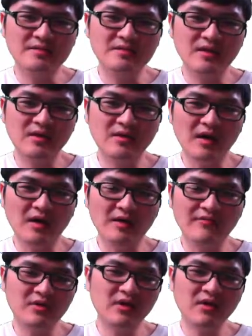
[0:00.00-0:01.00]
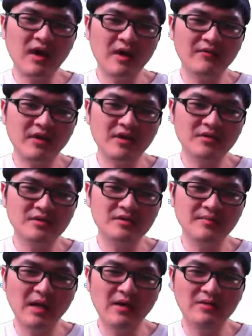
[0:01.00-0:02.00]
And so if you don't have,
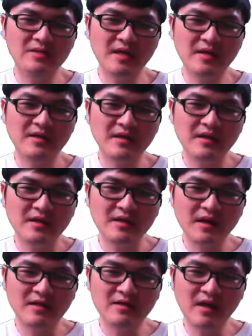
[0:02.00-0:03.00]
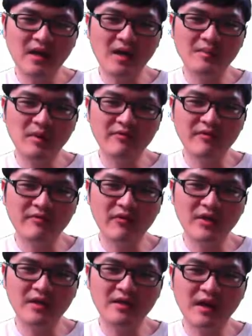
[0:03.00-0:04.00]
you can use mailcheck.com
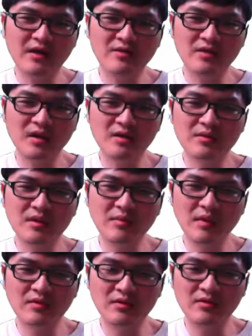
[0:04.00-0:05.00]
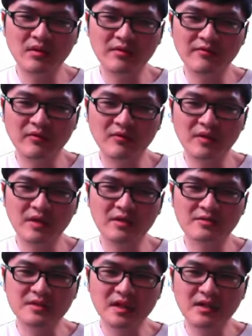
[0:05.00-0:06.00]
offer free download tool
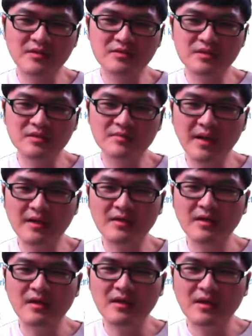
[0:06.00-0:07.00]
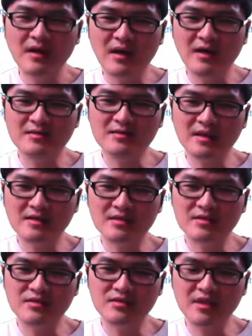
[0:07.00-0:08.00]
for Windows that uses spam
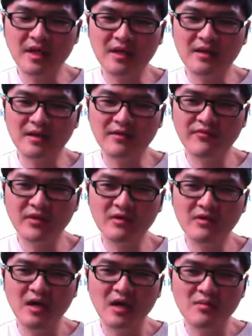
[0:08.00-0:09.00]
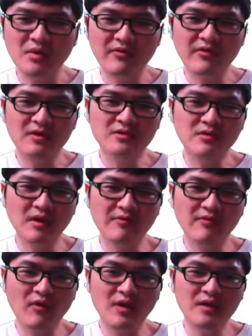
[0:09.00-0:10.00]
section to check. If you
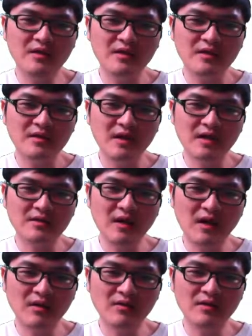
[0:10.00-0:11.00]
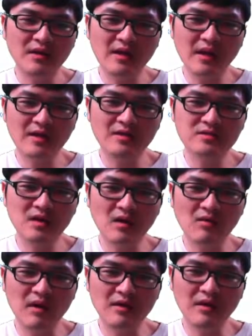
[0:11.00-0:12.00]
prefer to avoid downloading
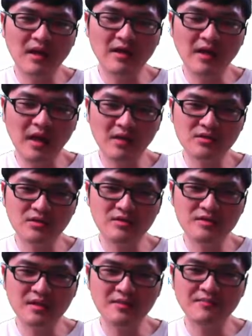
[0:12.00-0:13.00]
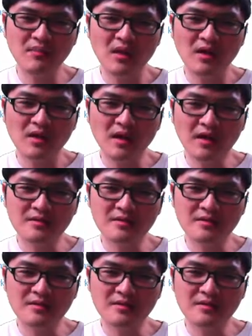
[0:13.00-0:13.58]
any software, you can actually using